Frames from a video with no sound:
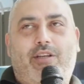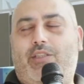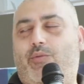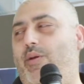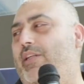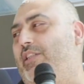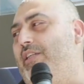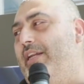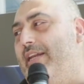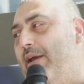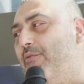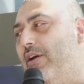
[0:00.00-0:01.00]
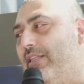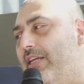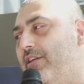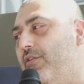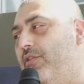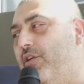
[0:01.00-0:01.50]
switch and the network that
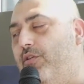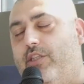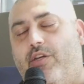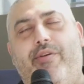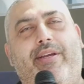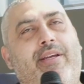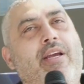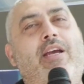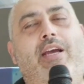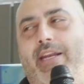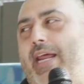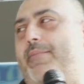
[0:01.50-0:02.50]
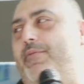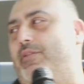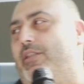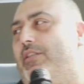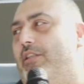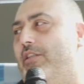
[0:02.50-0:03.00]
you're doing, enables
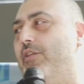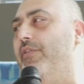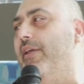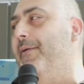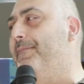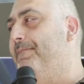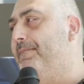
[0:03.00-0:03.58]
you to do that.